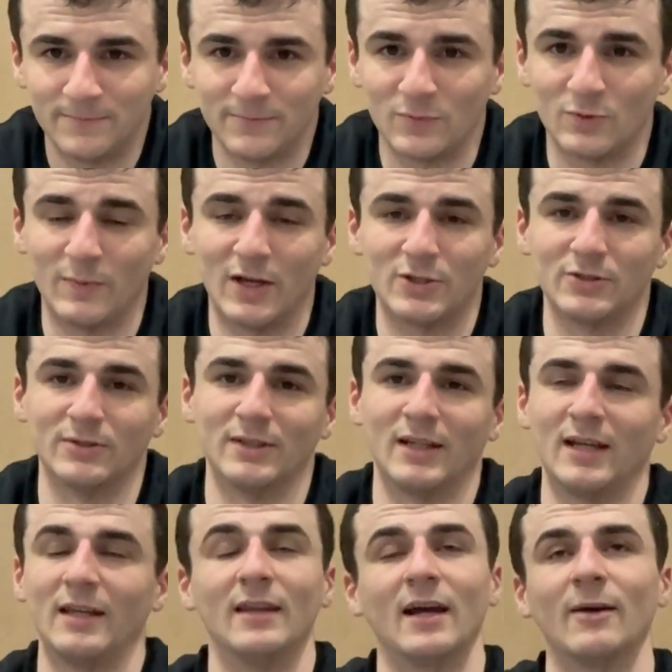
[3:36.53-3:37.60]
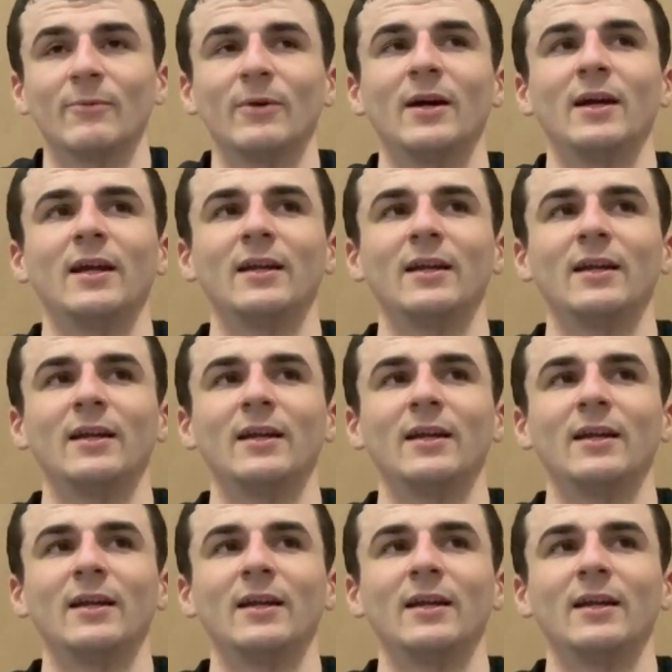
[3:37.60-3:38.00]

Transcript: special in that way.